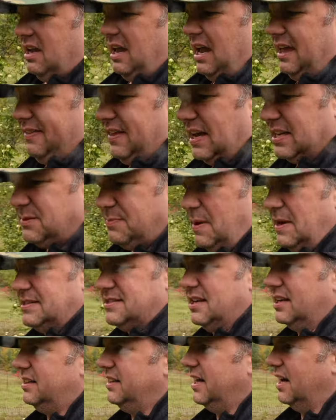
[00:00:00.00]
And that's
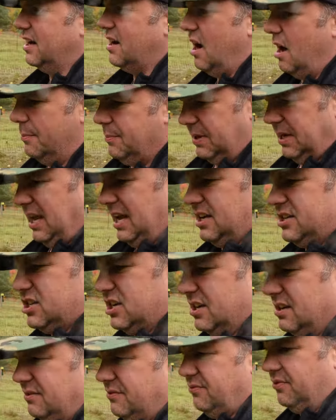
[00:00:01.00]
basically a
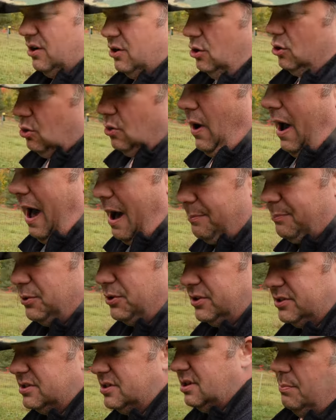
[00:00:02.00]
combination of new
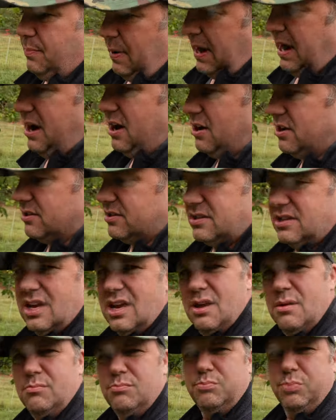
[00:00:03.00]
apples, pears,
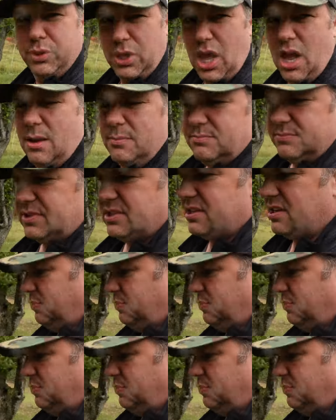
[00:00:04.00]
plums,